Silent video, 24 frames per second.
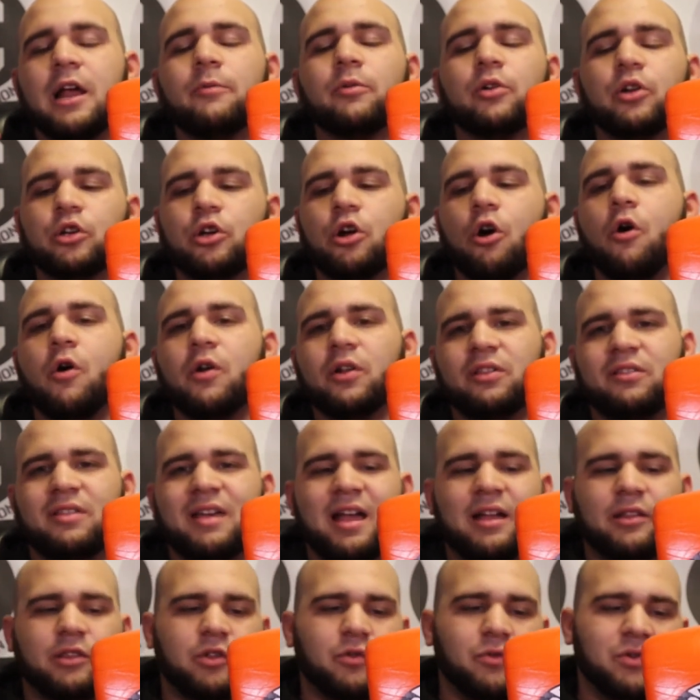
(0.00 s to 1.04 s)
I'm going to go into
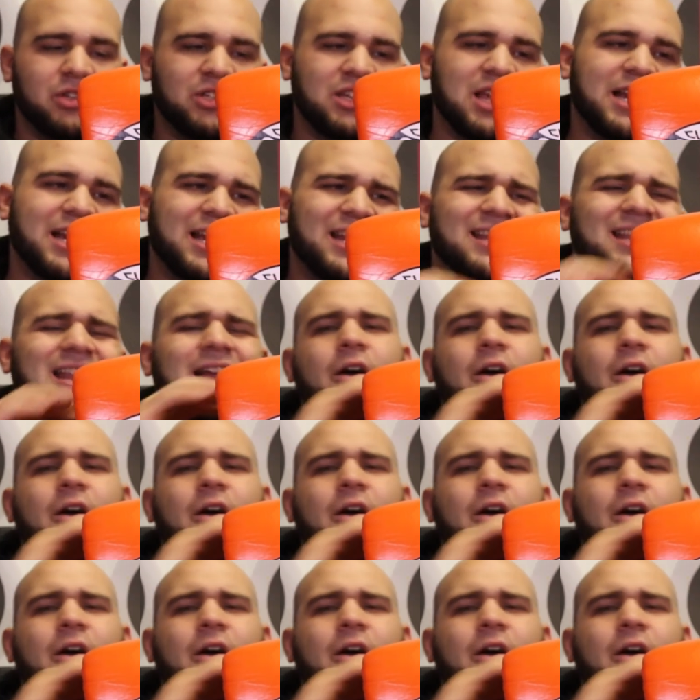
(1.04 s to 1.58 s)
that to a second.